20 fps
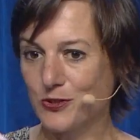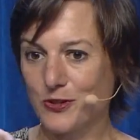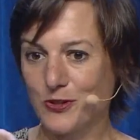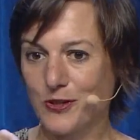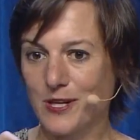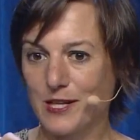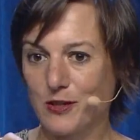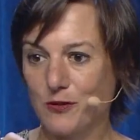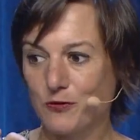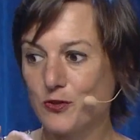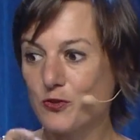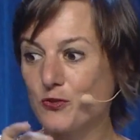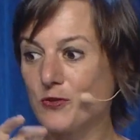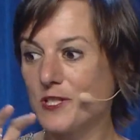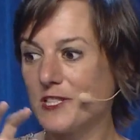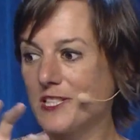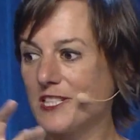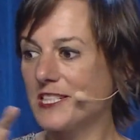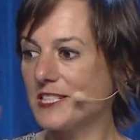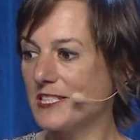the kind of
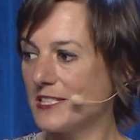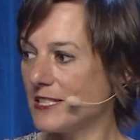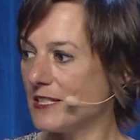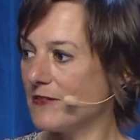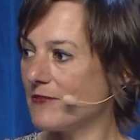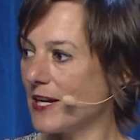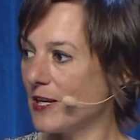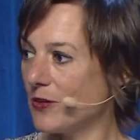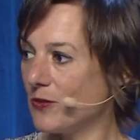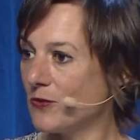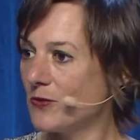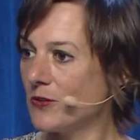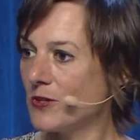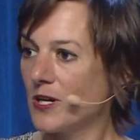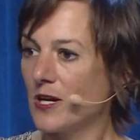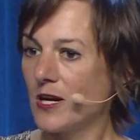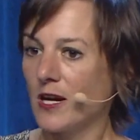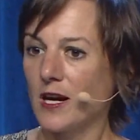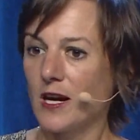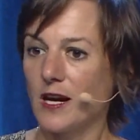360 value.
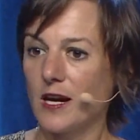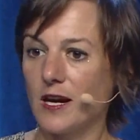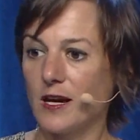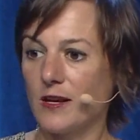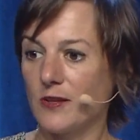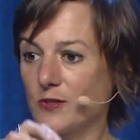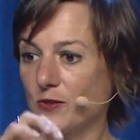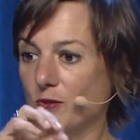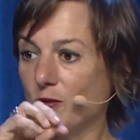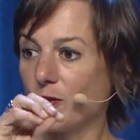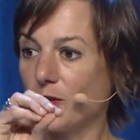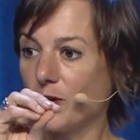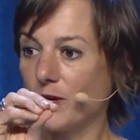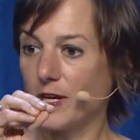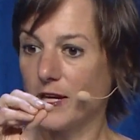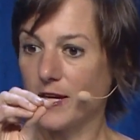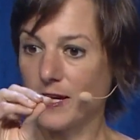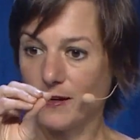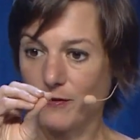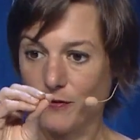So
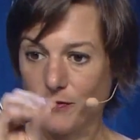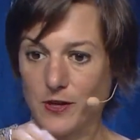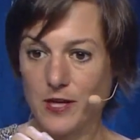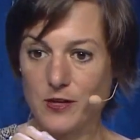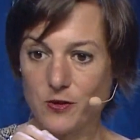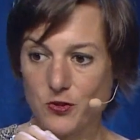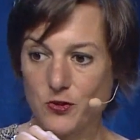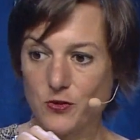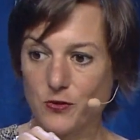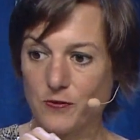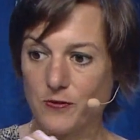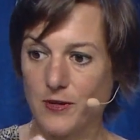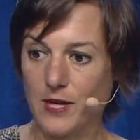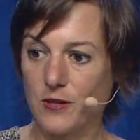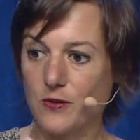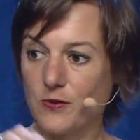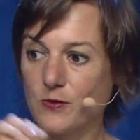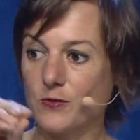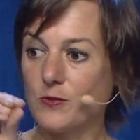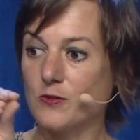yeah, financial
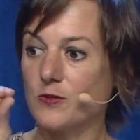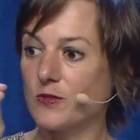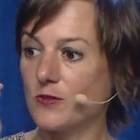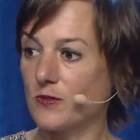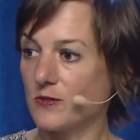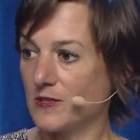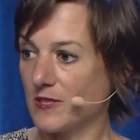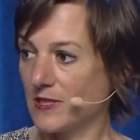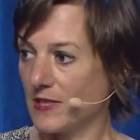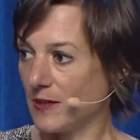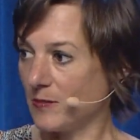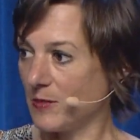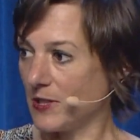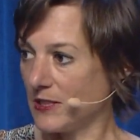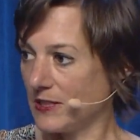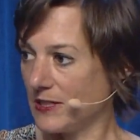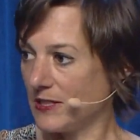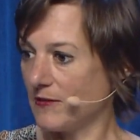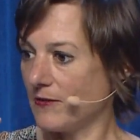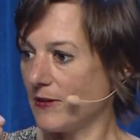value,
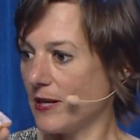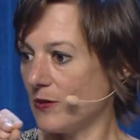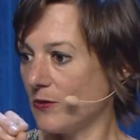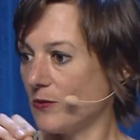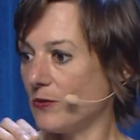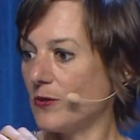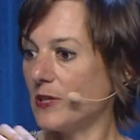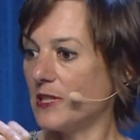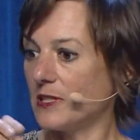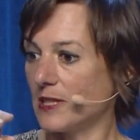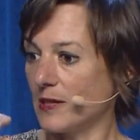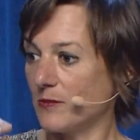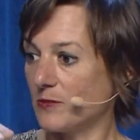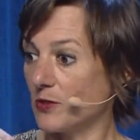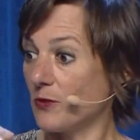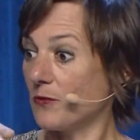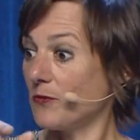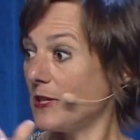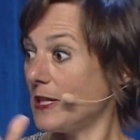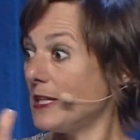sustainability value in terms
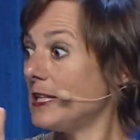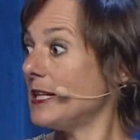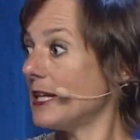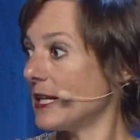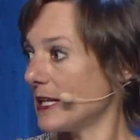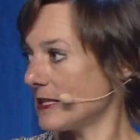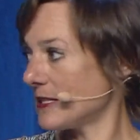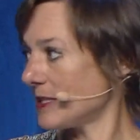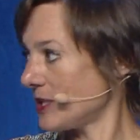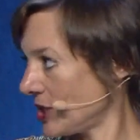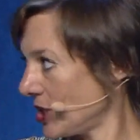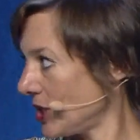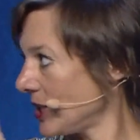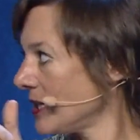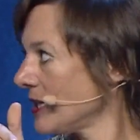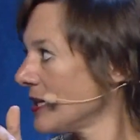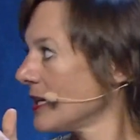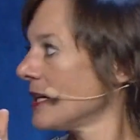of ESG,